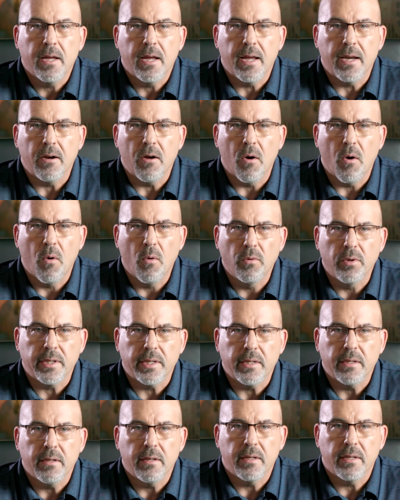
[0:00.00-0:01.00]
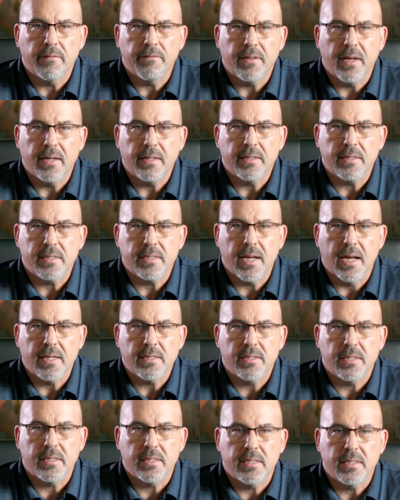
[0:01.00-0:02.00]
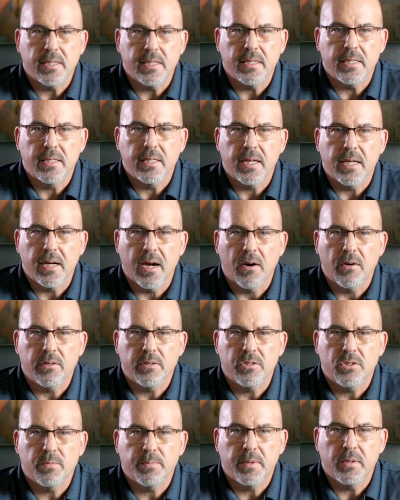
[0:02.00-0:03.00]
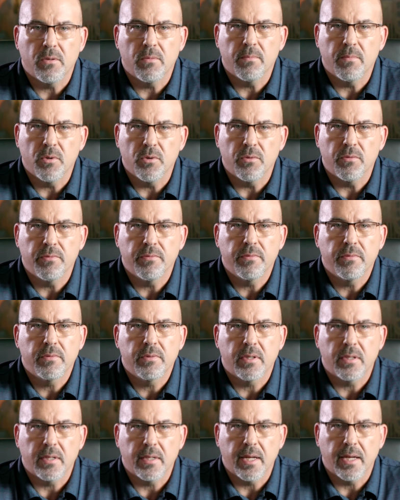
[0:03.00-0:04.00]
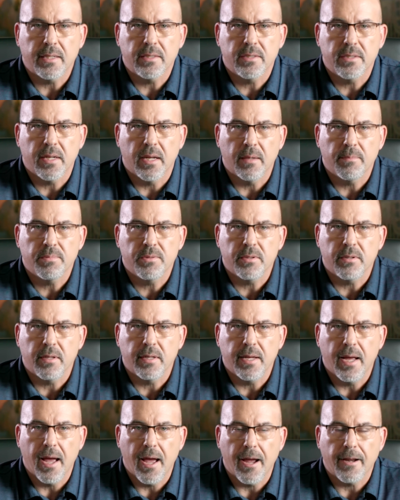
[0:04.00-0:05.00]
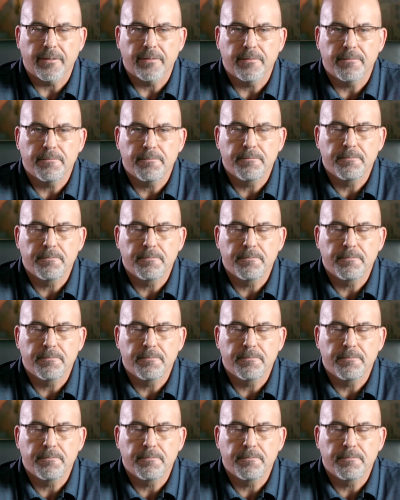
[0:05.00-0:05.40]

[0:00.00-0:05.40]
and only if that does not succeed can our dispute move to the next steps of the Act.